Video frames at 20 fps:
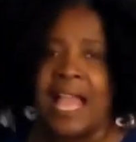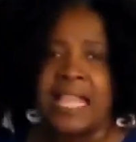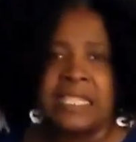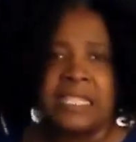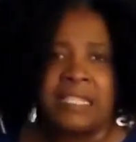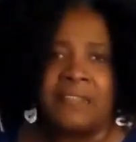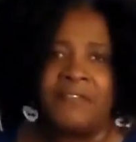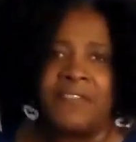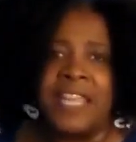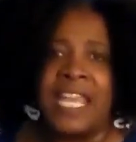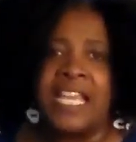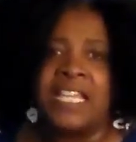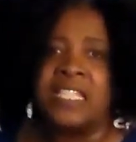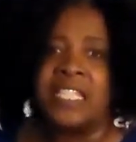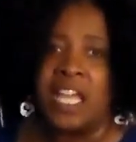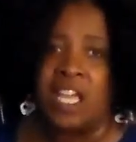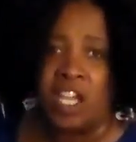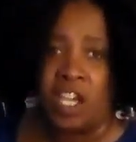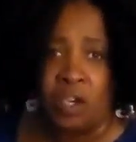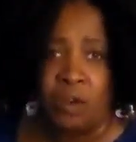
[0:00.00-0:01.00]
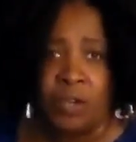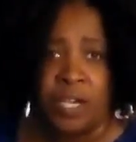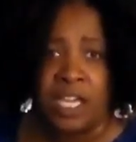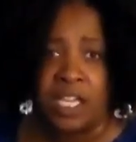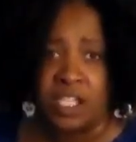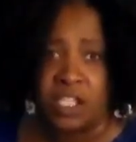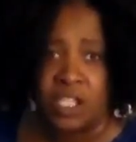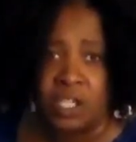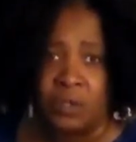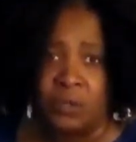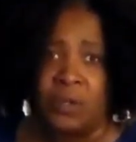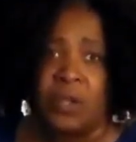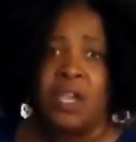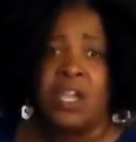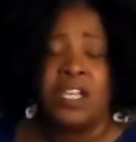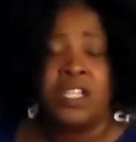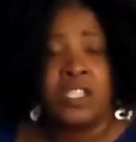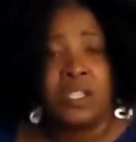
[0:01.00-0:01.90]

lots of things that you can do